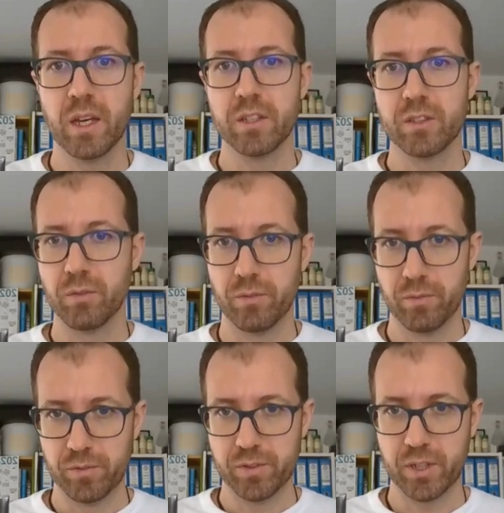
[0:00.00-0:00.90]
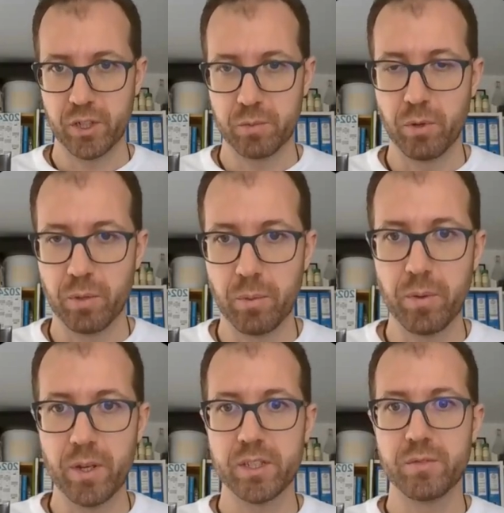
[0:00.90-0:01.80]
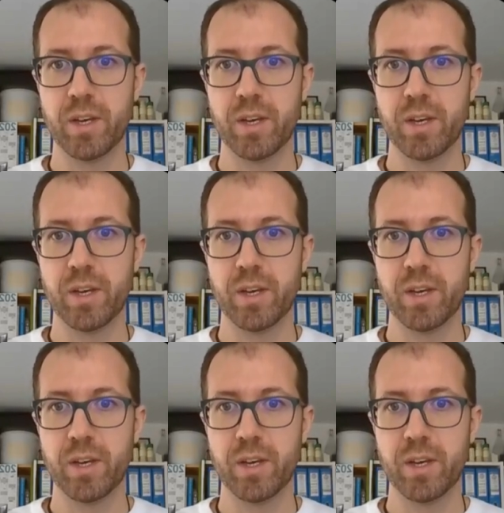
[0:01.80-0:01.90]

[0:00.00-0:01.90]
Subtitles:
so with such polypropylenes,